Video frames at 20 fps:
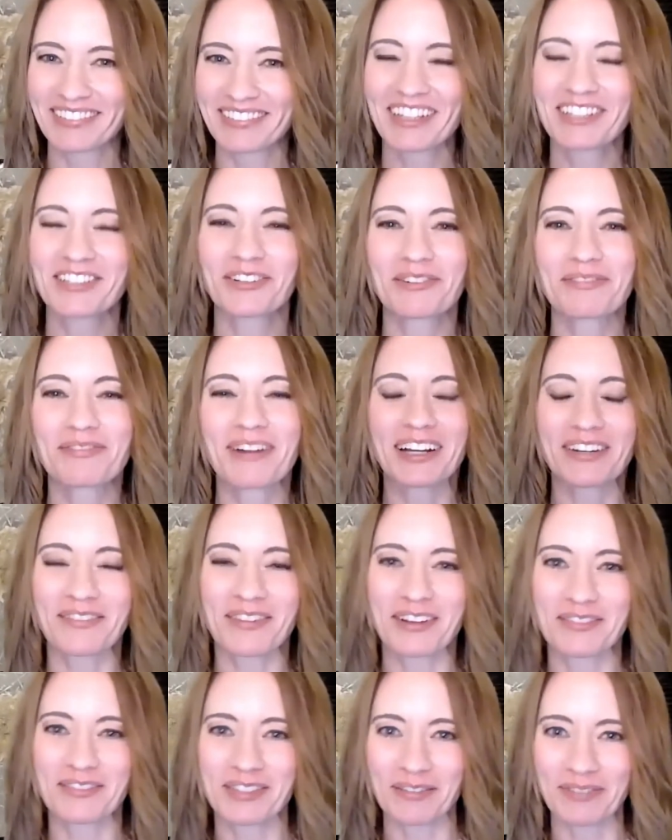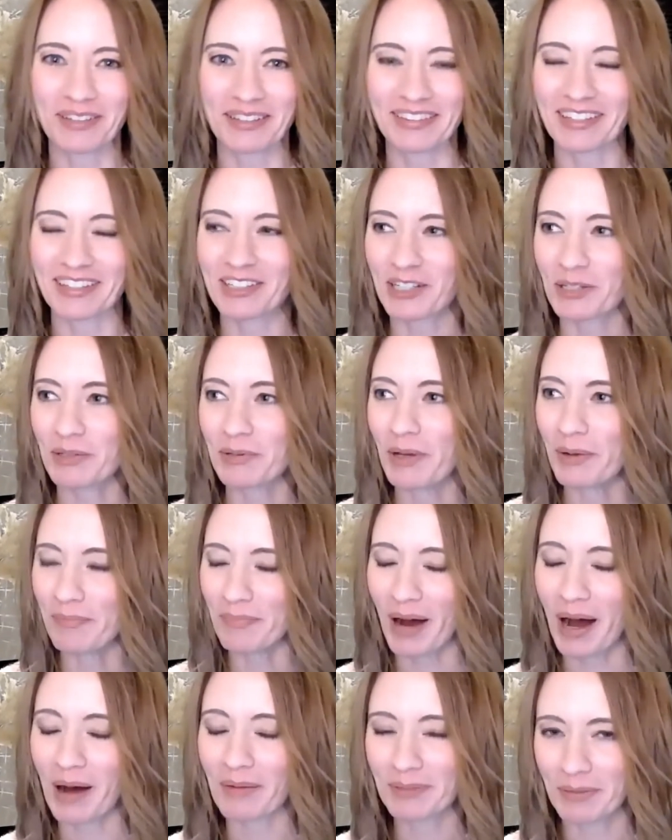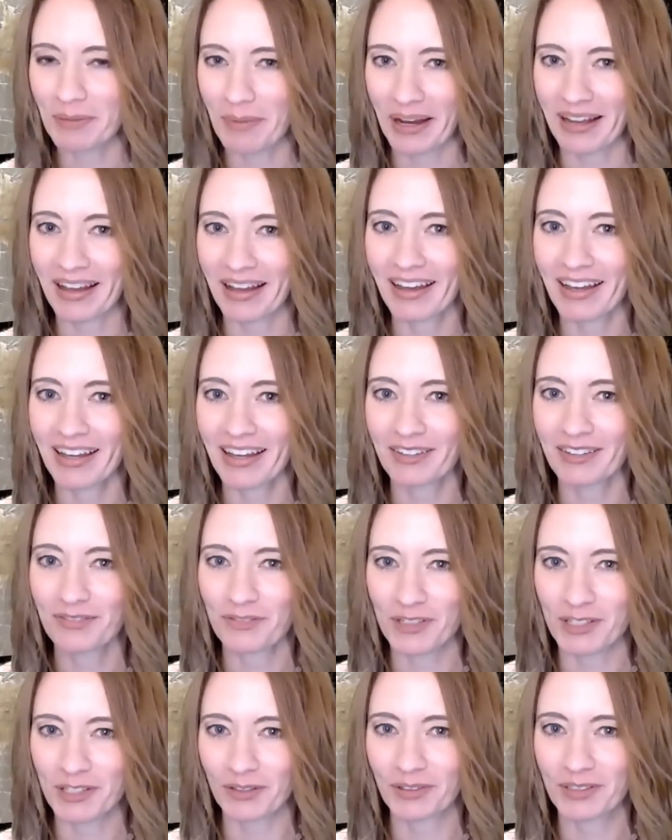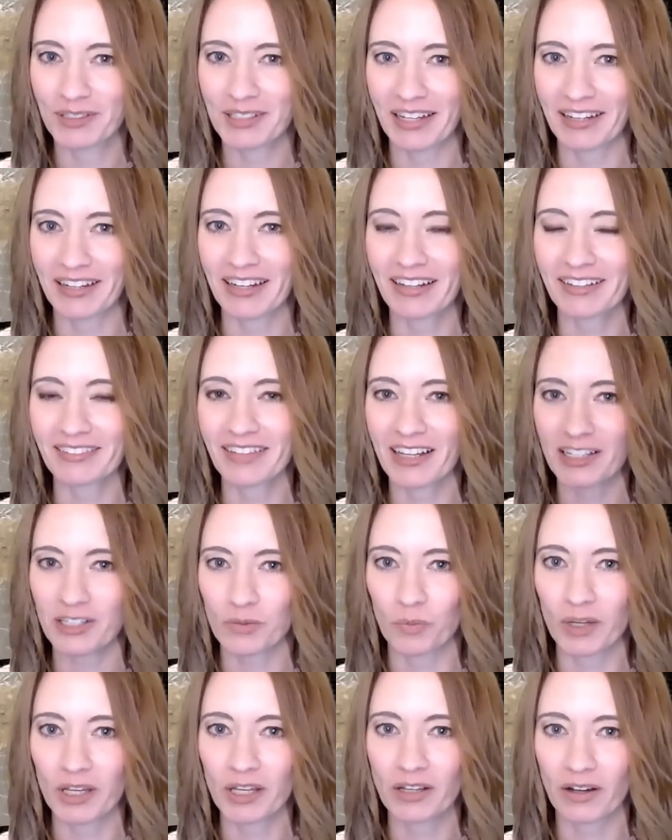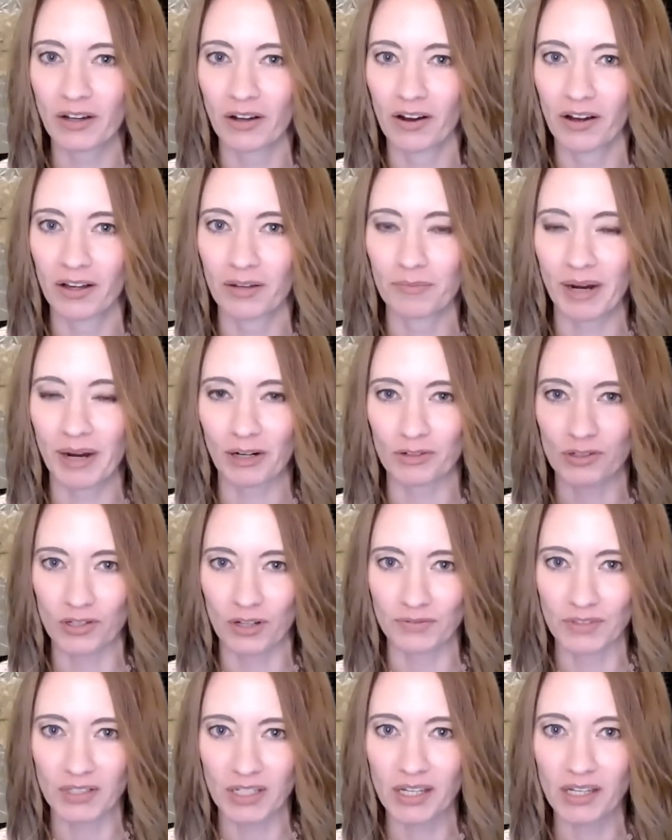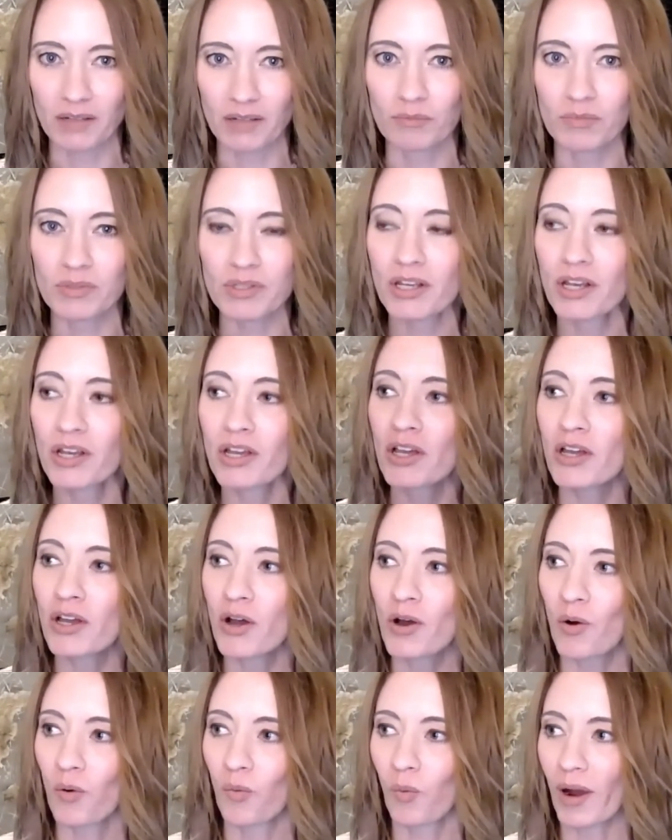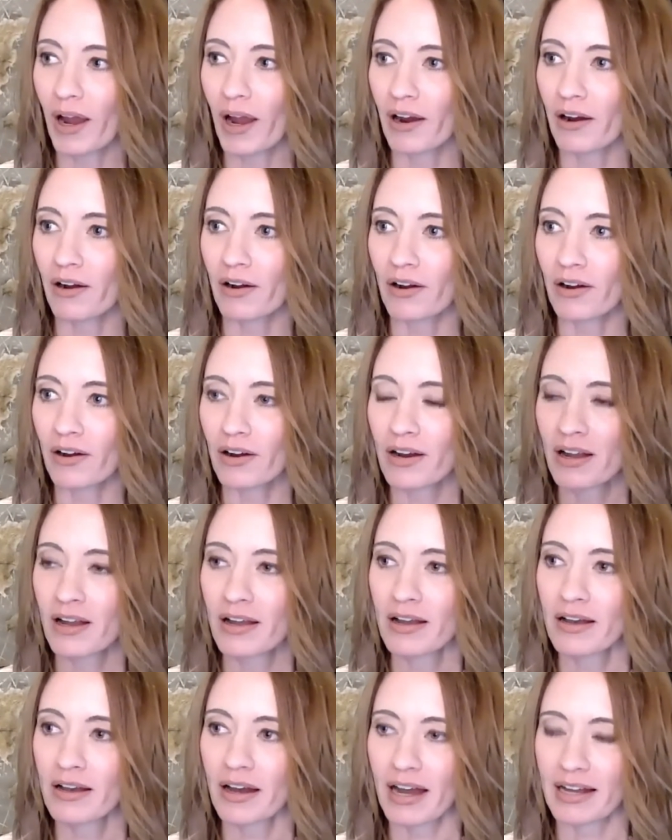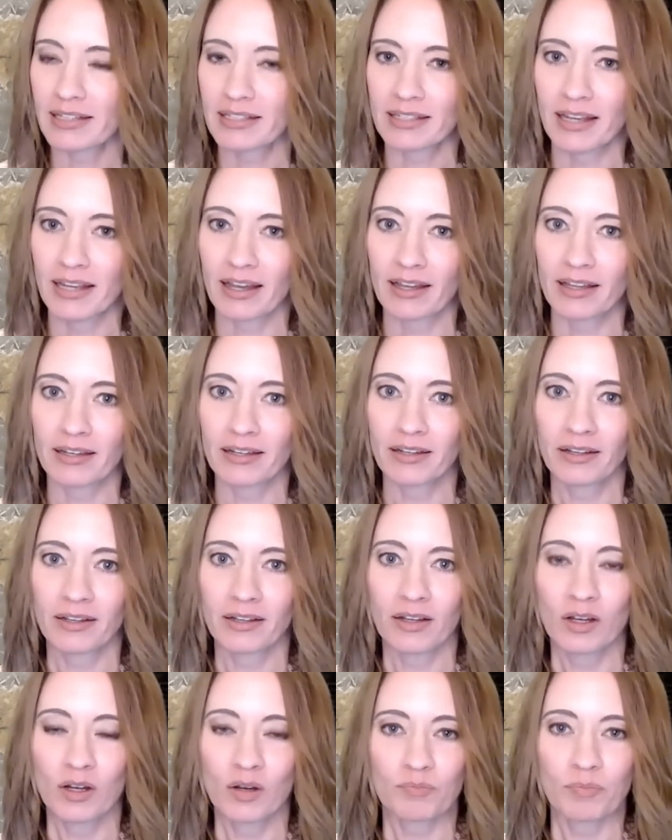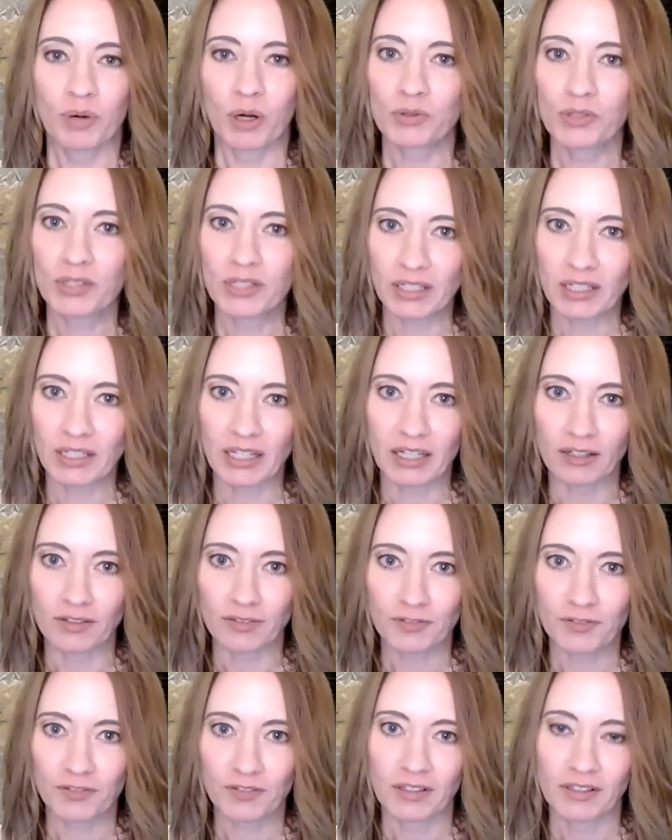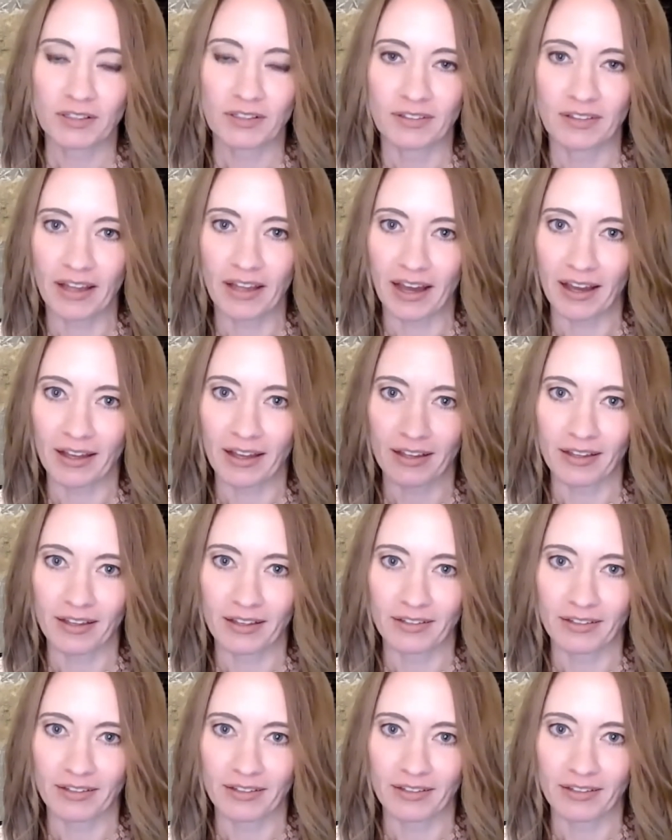It's reminded me of something that it popped in my head facilitating last week on Microsoft Teams, where I said, post a GIF that